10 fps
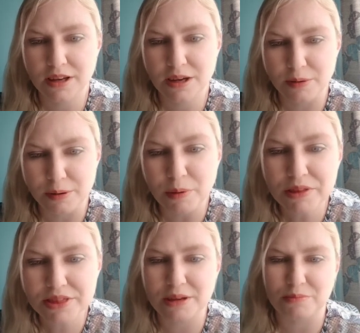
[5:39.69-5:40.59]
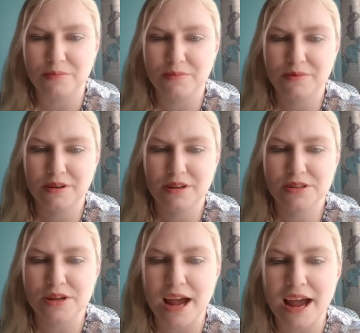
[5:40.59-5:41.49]
We want them
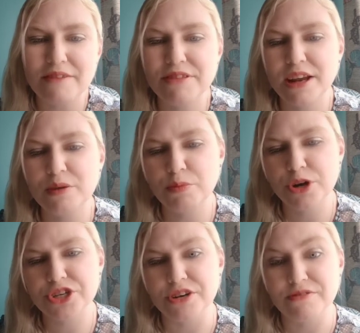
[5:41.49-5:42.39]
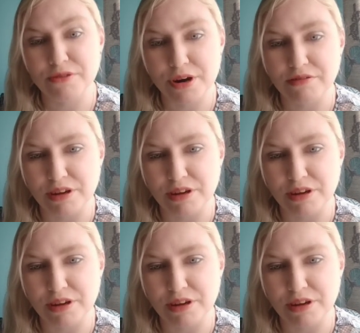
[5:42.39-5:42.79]
to have that impression forever.